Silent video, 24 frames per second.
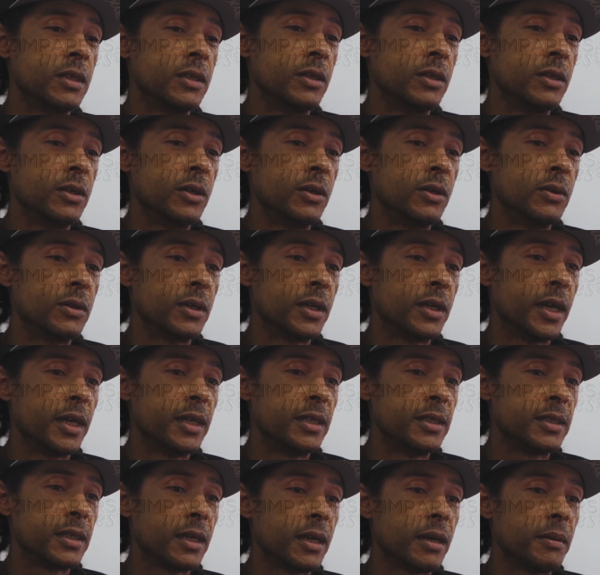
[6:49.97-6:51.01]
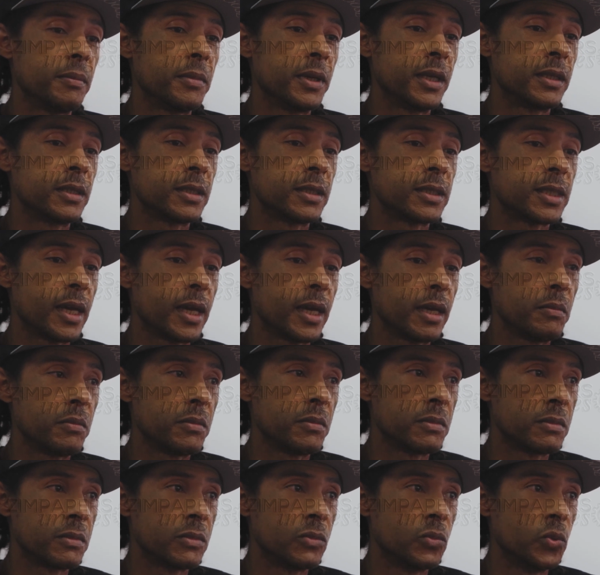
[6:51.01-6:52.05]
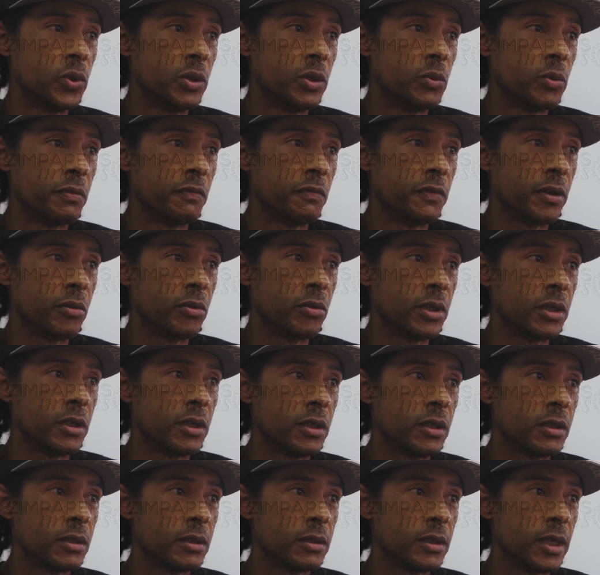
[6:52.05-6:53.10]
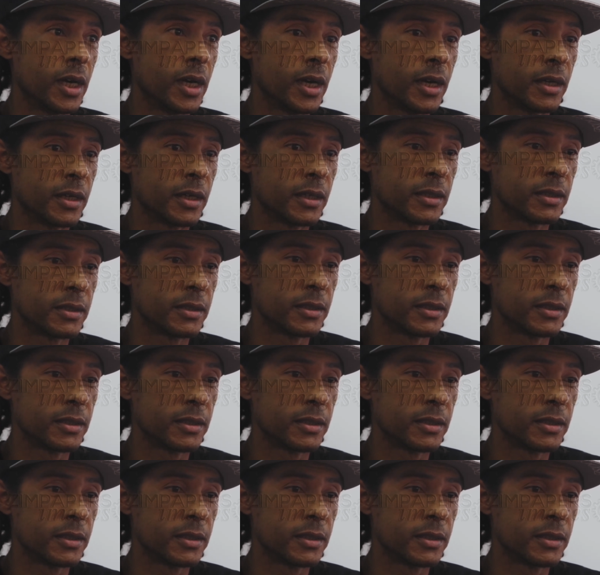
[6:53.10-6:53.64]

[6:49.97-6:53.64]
You know, and at the time we were very young.